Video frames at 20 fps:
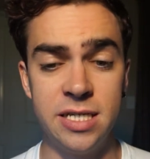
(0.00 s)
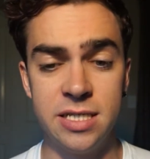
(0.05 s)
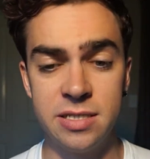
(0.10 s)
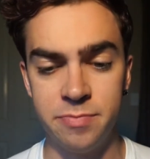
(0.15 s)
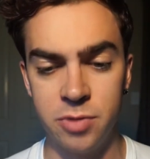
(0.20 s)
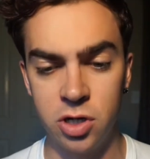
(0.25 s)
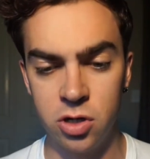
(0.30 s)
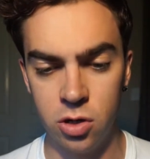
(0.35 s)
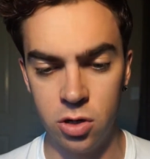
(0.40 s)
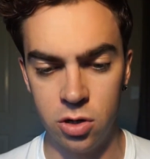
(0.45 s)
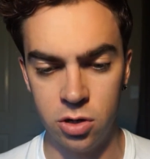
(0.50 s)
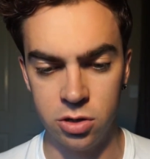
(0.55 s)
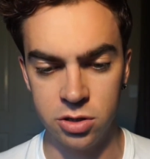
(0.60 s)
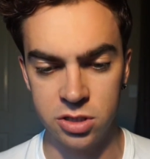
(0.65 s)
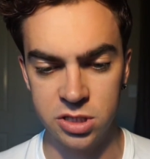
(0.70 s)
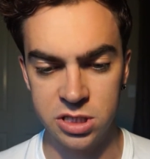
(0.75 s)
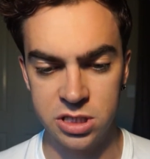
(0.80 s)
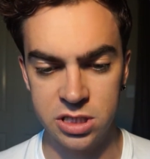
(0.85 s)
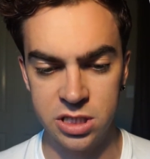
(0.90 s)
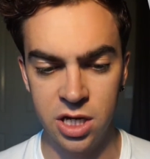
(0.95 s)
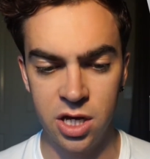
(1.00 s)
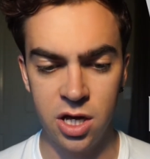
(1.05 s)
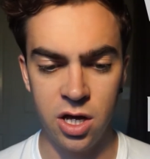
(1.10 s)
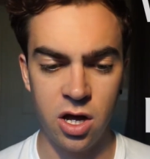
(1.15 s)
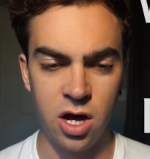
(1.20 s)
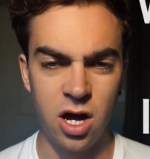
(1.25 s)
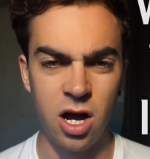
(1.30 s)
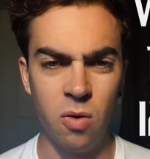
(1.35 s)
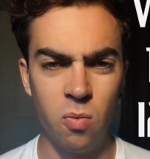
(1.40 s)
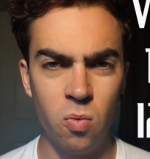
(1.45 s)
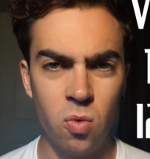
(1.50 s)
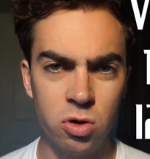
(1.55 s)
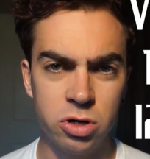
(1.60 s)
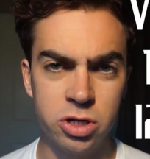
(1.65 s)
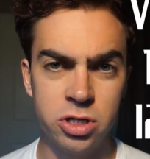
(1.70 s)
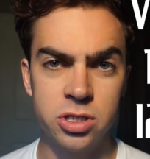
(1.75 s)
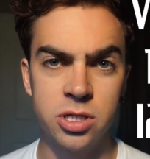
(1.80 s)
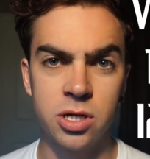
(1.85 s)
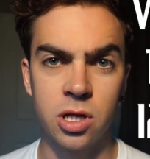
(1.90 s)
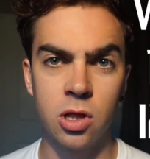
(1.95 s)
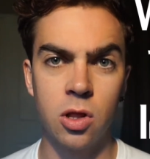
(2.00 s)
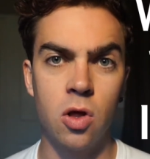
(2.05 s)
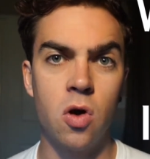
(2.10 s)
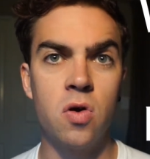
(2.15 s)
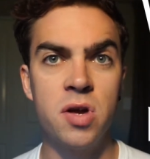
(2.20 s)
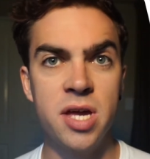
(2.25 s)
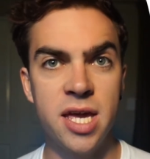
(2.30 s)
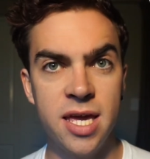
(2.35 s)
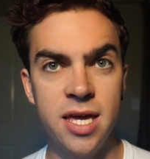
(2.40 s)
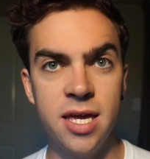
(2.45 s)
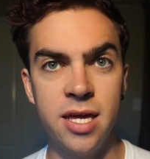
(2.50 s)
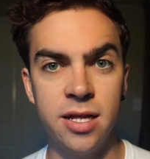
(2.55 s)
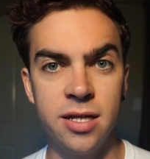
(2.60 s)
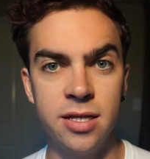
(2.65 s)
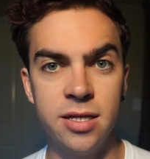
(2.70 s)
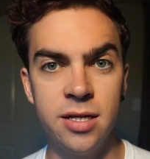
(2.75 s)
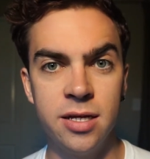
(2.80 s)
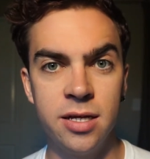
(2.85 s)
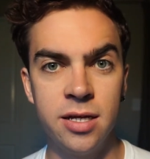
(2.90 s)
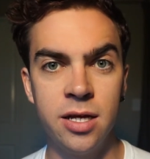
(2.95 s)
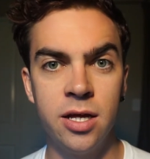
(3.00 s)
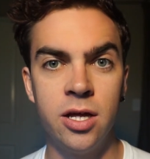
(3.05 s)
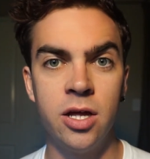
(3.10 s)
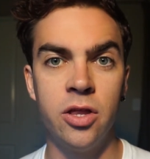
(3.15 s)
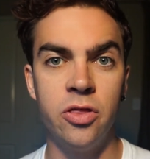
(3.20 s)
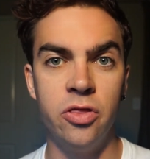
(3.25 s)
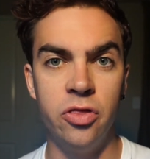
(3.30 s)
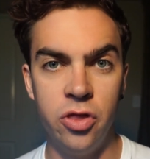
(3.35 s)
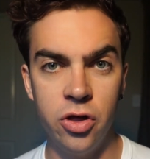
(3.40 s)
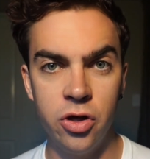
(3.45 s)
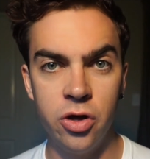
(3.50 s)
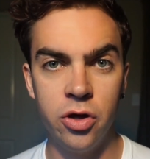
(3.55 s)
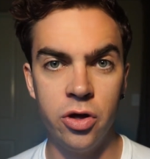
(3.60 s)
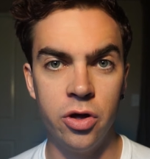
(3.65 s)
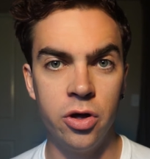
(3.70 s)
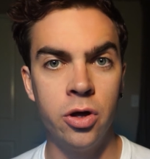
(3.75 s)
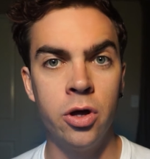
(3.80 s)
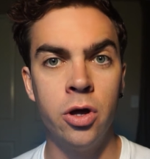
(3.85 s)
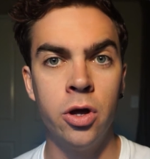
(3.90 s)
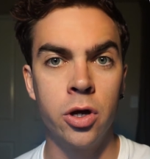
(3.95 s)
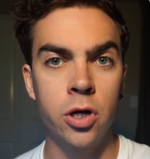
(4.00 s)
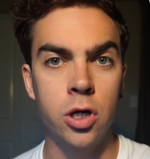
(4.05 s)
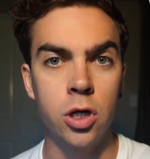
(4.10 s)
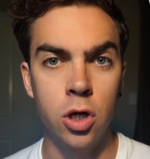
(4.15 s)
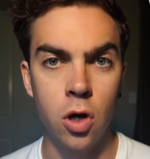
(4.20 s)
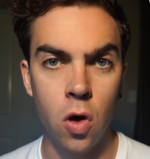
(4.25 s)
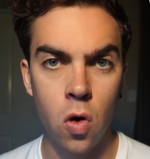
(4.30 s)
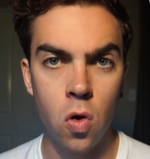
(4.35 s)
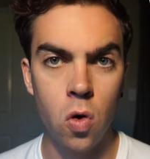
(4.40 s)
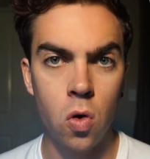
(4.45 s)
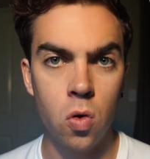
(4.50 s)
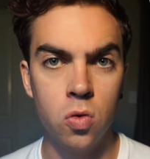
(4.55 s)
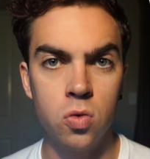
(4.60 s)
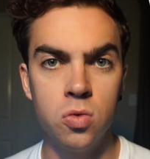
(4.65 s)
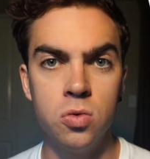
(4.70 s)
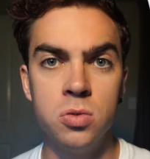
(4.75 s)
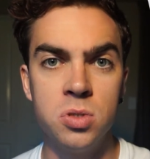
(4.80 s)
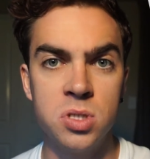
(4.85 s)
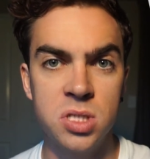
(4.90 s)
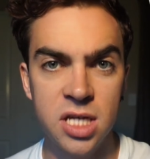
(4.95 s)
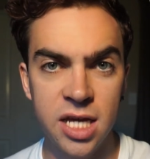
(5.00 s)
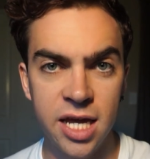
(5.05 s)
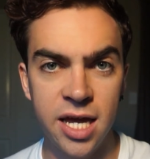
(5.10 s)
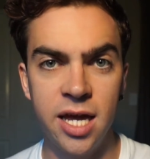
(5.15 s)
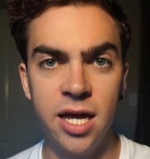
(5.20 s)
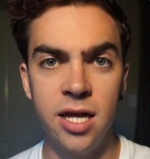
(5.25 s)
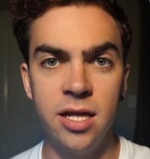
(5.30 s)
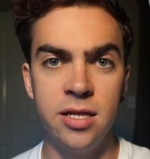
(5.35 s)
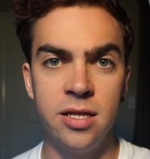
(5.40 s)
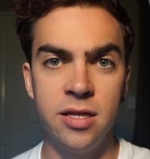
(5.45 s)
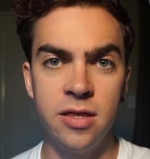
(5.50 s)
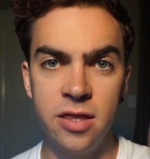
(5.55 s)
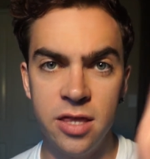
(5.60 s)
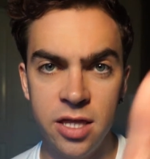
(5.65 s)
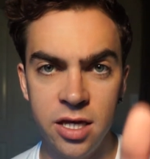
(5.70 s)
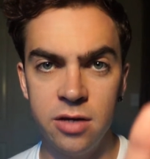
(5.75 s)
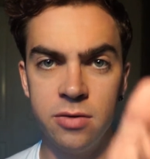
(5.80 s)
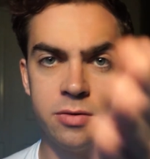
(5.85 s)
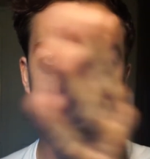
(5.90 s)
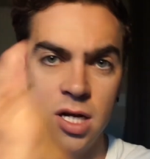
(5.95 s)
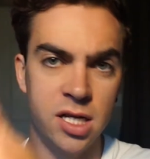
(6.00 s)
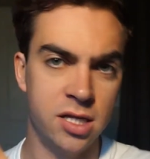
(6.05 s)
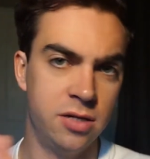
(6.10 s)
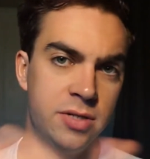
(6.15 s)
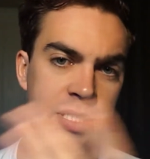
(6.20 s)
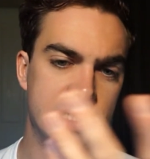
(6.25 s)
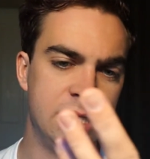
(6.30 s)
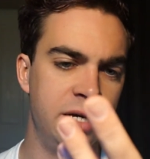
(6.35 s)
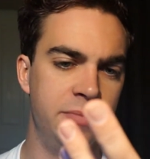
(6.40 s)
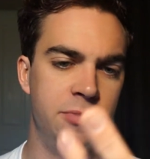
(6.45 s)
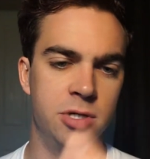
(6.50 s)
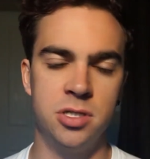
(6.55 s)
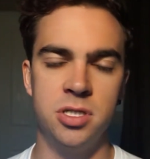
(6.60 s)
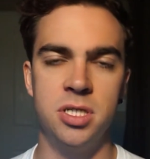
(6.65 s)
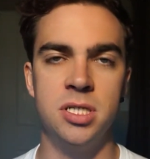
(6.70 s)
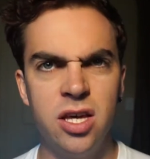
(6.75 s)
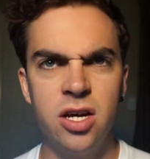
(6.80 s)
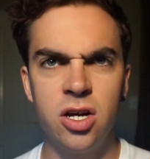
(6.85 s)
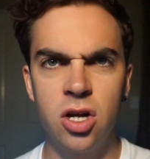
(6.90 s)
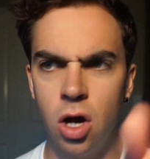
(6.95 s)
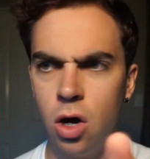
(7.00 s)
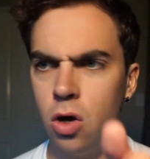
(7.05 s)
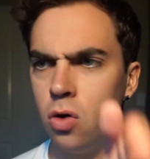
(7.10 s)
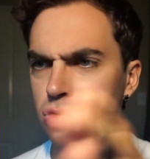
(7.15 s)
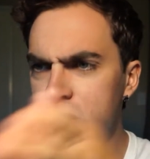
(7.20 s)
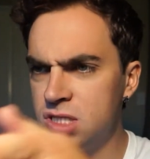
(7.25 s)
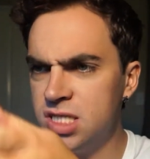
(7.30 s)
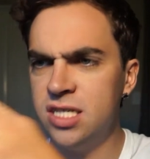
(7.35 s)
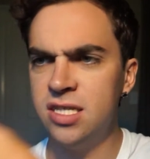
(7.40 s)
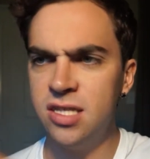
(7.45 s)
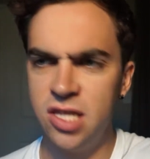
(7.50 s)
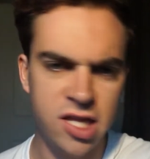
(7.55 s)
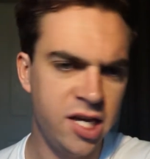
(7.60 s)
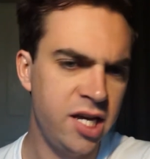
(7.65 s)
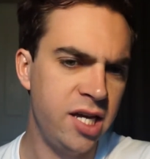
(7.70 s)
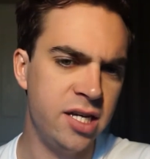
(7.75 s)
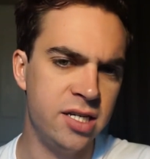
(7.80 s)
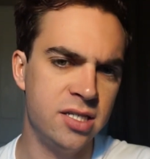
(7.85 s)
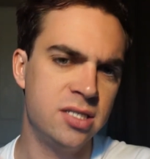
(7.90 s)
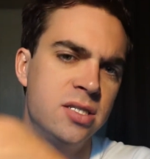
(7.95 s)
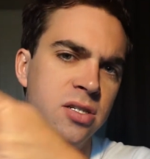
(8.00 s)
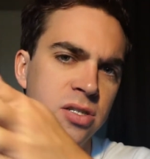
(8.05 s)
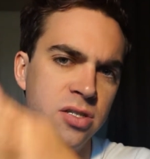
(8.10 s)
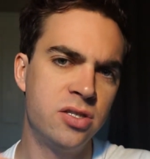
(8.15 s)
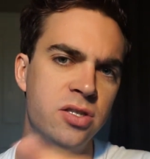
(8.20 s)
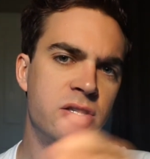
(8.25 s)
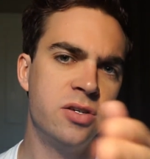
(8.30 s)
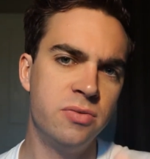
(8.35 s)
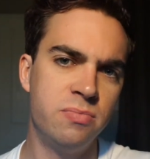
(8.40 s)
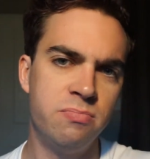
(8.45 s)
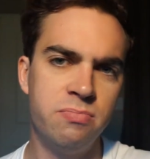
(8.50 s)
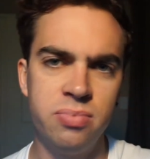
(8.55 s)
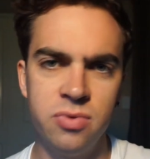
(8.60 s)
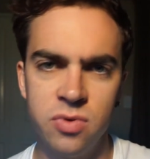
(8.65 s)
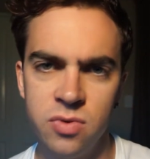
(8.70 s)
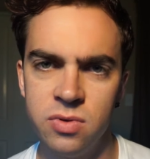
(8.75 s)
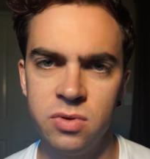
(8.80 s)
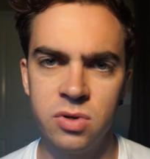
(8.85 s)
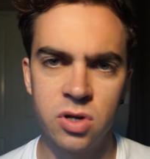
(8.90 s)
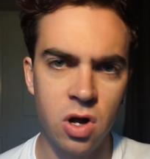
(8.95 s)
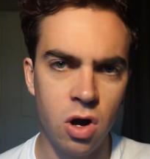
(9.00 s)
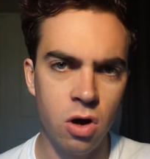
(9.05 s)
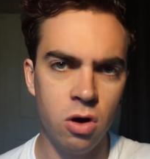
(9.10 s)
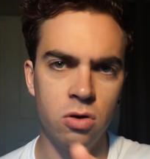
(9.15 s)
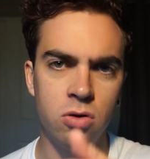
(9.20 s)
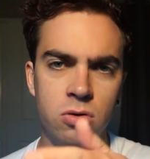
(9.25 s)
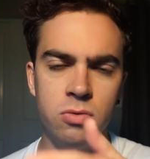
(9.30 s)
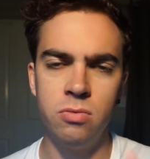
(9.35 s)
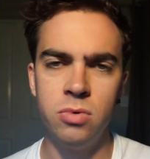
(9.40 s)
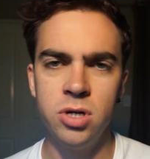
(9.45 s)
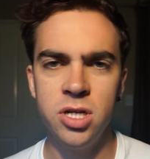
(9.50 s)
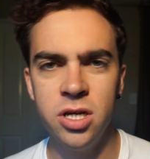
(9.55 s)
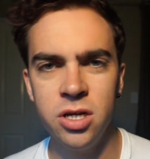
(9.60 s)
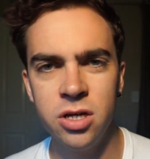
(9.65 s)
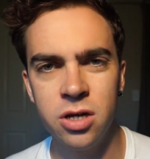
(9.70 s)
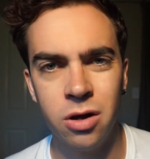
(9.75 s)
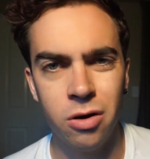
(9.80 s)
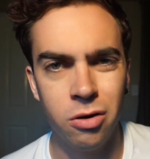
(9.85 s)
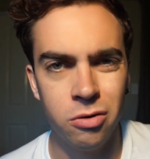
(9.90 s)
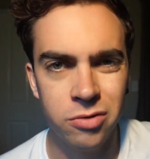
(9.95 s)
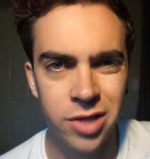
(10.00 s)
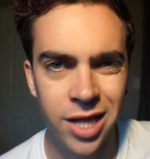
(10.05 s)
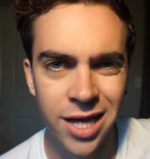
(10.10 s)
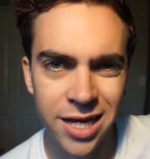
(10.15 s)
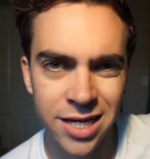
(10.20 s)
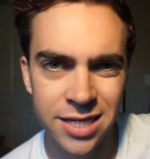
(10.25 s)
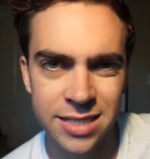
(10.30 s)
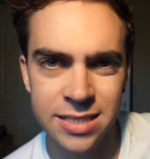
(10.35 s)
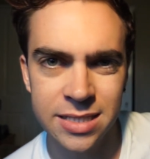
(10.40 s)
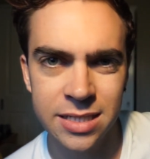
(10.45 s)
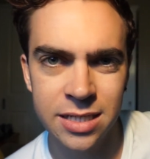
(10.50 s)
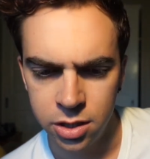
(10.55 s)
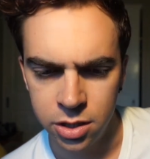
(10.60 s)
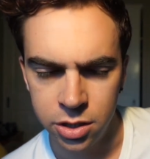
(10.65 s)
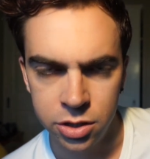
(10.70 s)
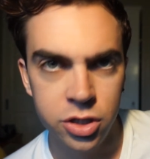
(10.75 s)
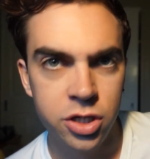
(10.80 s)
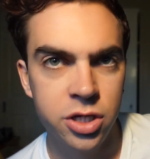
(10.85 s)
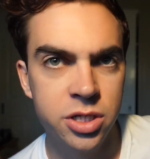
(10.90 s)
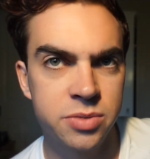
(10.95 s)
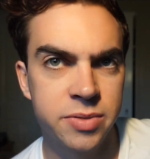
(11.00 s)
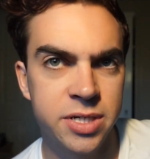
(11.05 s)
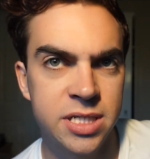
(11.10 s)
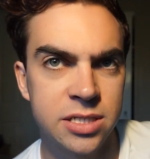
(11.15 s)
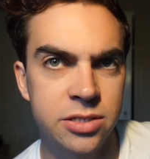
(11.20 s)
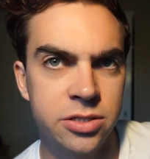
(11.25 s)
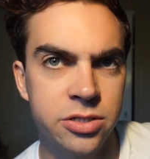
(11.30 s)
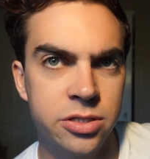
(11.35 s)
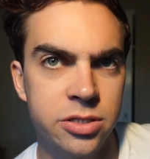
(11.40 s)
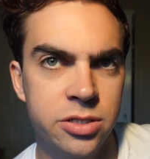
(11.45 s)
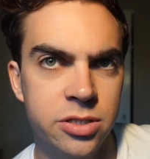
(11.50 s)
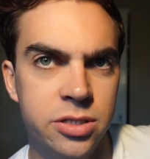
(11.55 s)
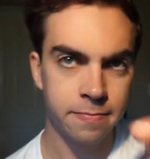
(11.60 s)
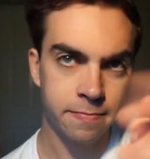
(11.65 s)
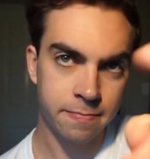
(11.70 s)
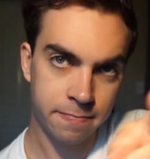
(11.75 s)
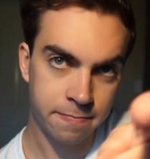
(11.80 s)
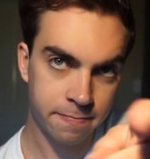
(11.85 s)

is because I wanted to lock in the goals and the goals and things of the goal, what do you call these? New Year's resolutions.